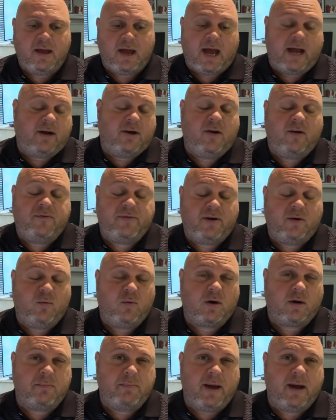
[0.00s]
I don't know if it'll
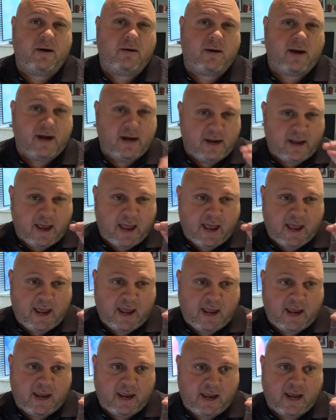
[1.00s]
work better in
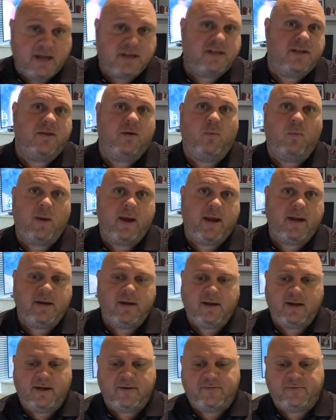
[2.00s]
a into the
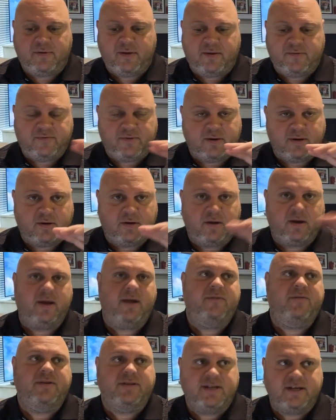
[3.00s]
wind,
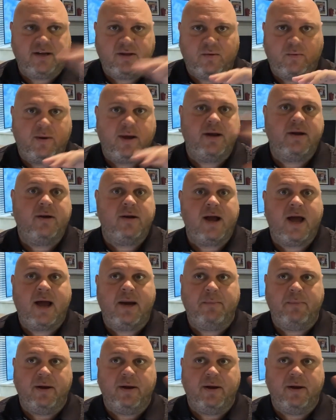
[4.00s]
if it's into the wind or not.